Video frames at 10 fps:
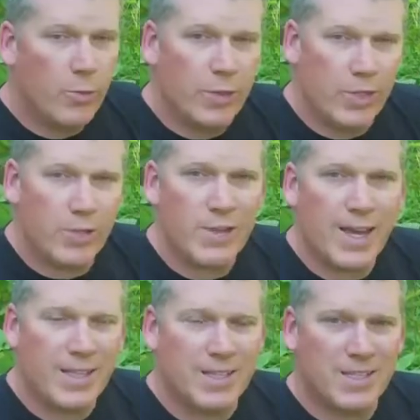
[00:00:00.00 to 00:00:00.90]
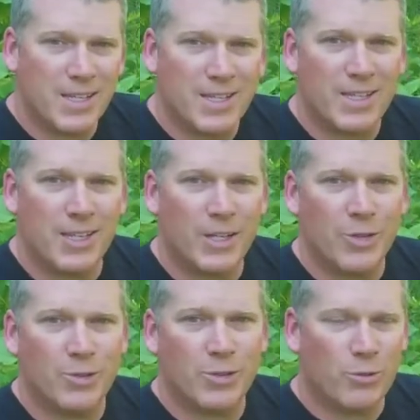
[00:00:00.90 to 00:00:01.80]
When you do that, the silica
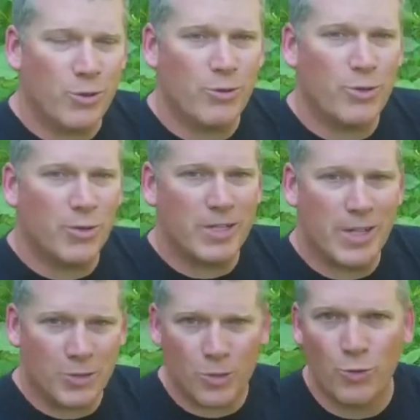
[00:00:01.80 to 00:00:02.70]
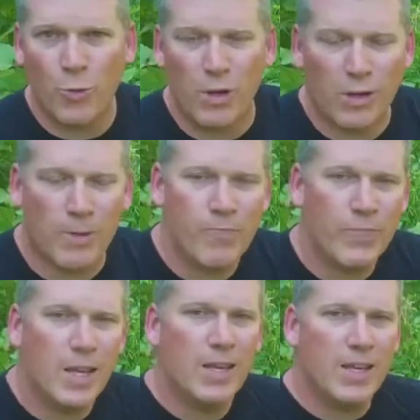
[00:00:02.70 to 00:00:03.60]
goes through your intestinal wall
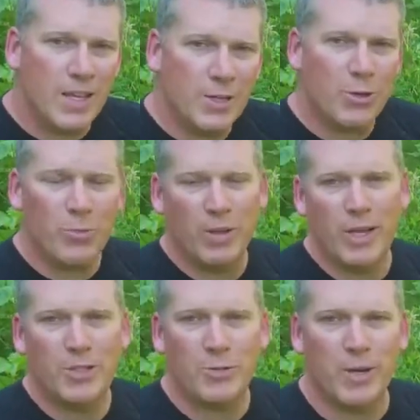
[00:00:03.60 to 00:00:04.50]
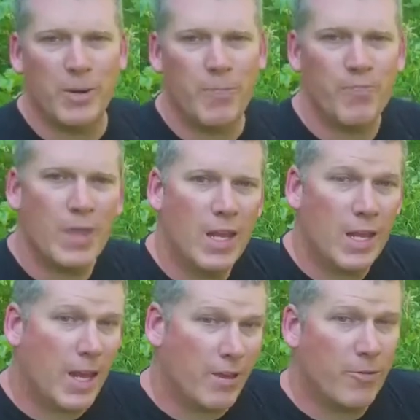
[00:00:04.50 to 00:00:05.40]
into your bloodstream,
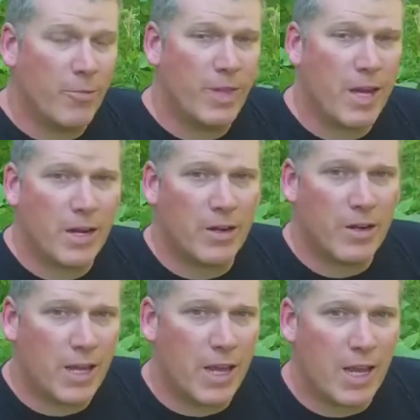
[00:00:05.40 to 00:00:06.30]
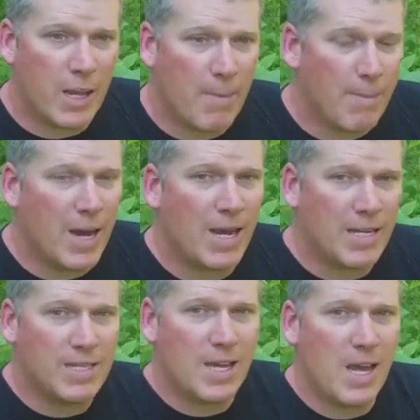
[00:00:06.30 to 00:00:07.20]
and from there it
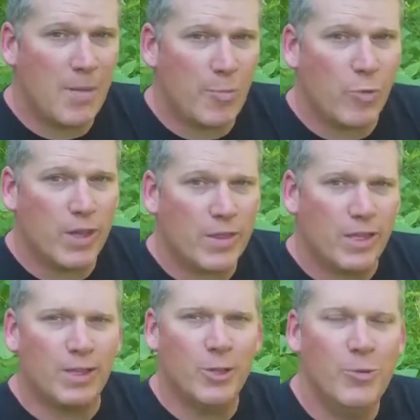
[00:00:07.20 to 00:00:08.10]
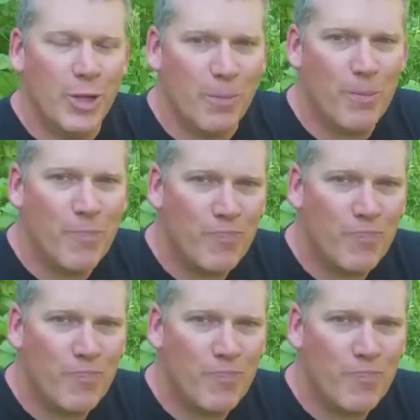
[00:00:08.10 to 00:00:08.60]
binds up with aluminum,